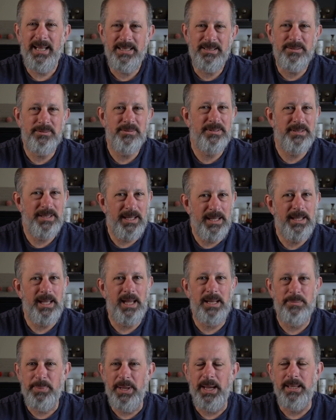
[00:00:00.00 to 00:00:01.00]
I don't think
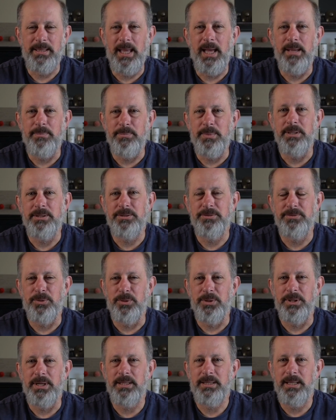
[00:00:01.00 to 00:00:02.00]
I'd pay that much
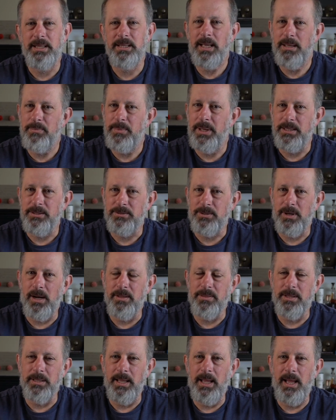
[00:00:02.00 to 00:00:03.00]
for it. I think I might
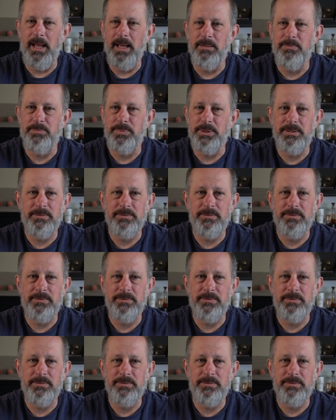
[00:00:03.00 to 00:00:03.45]
draw the line.